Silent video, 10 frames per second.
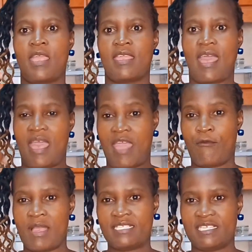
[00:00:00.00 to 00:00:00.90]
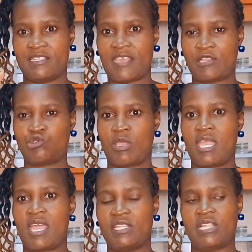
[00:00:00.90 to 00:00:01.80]
yeah i want it that
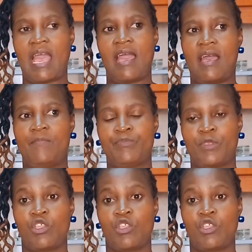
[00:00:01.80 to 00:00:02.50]
way and um,